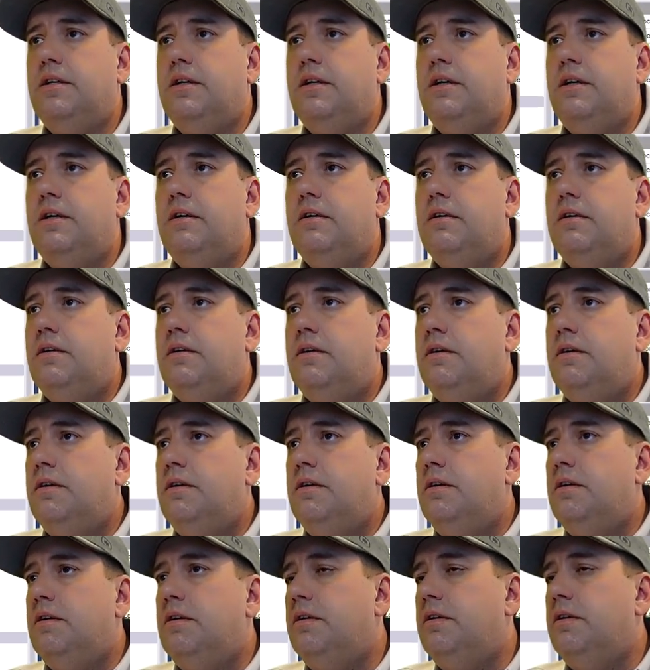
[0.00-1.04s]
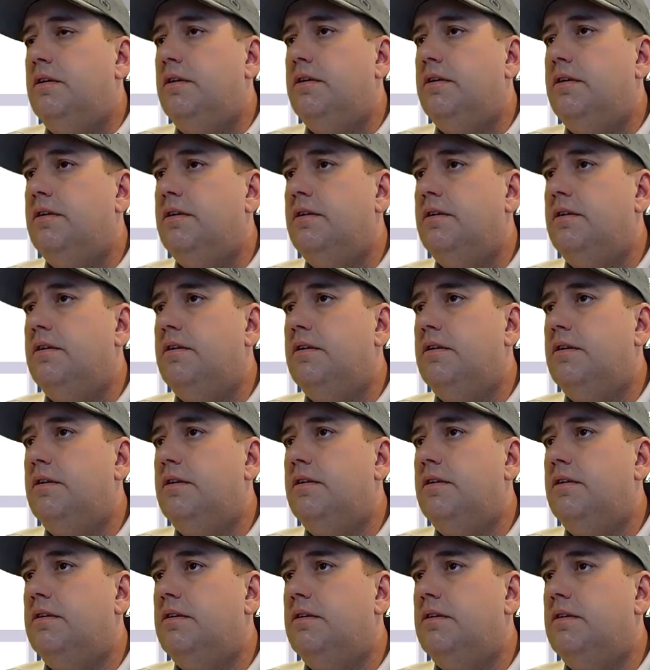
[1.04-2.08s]

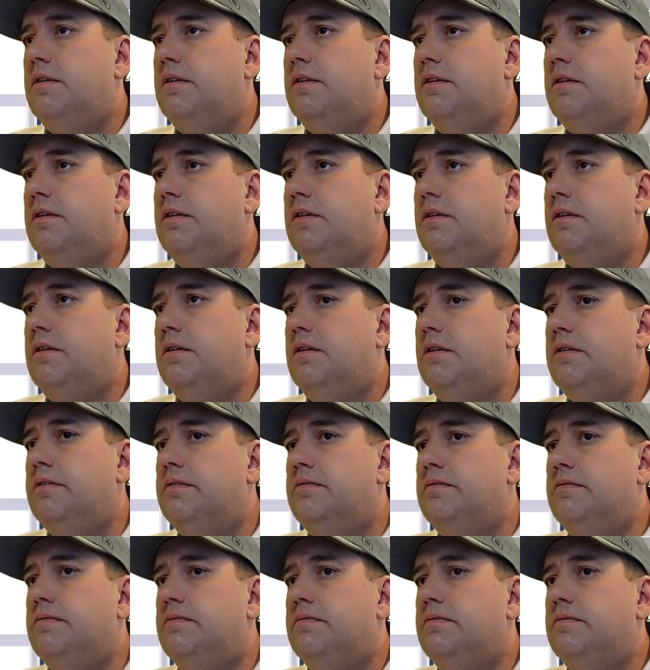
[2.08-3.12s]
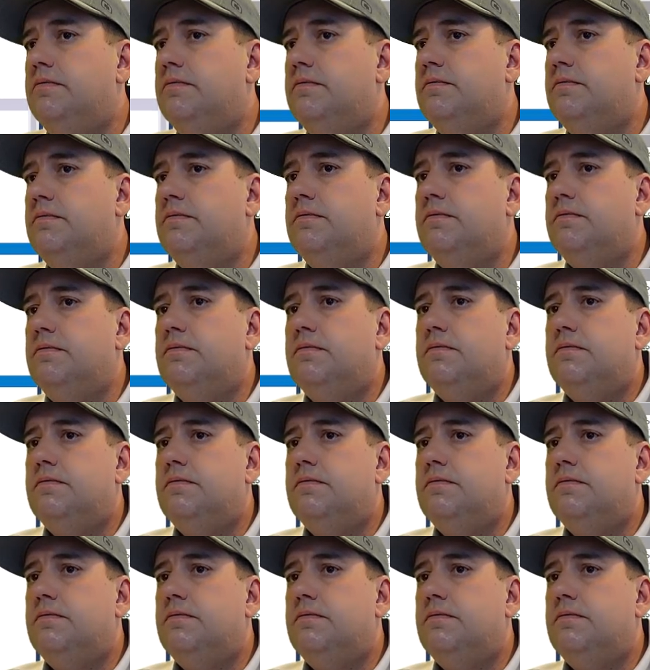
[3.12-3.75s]
Nothing is said.